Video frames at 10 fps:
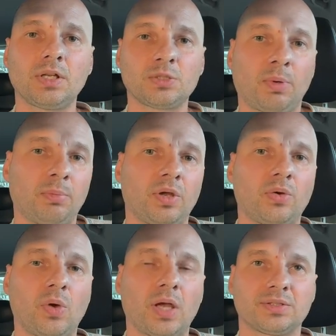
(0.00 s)
that's probably
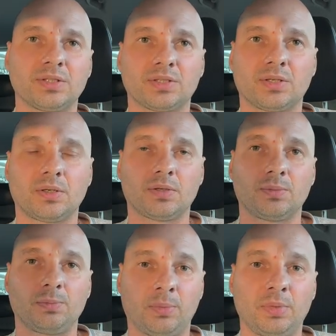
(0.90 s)
who has these.
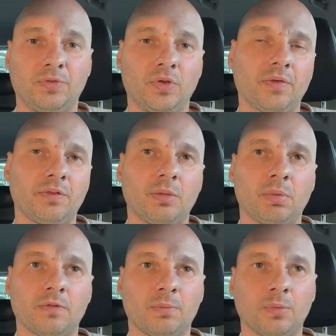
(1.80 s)
Probably if you have
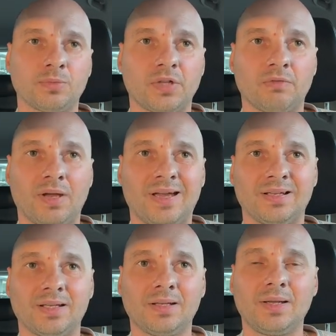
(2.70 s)
DPF problems, ever
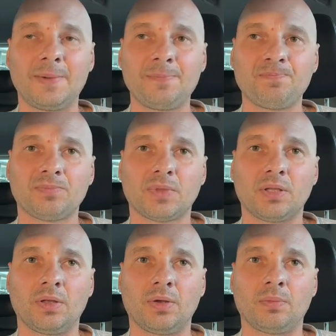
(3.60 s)
had it,
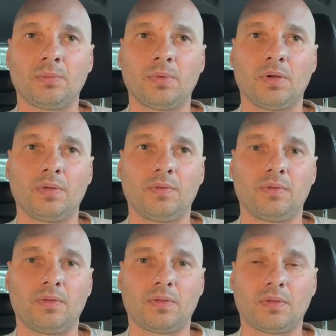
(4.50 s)
you know,
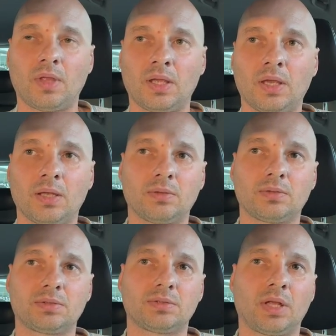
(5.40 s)
they get
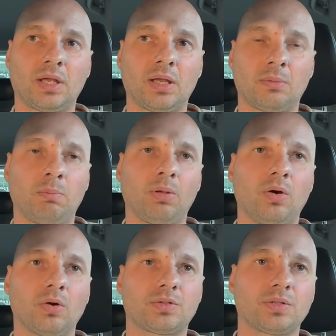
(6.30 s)

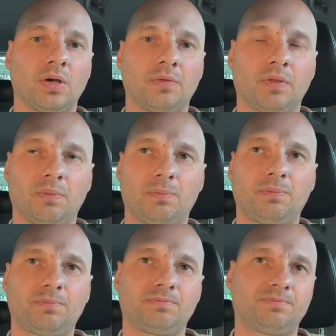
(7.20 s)
blocked after
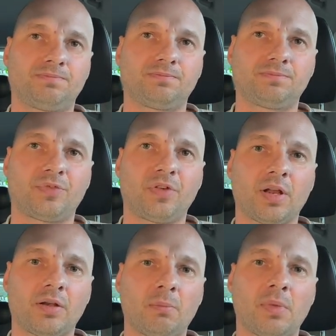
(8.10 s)

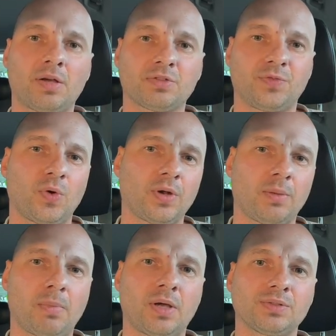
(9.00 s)
300 miles,
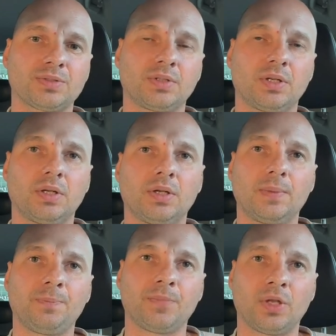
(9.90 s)
400 miles.
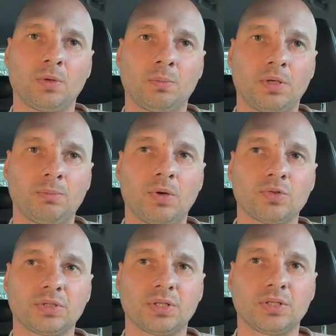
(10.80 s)
You know, but
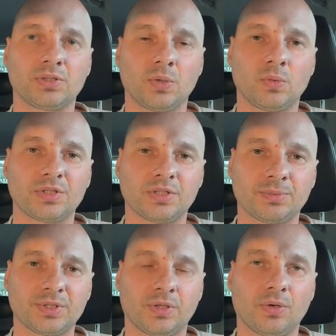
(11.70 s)
mostly it's always
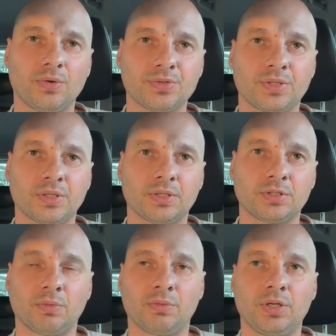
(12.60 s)
something causing it.
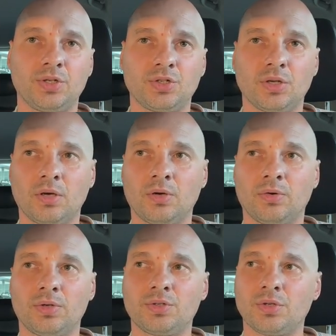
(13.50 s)
It's with EGR
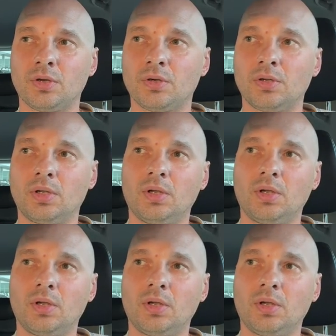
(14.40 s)
or EGR.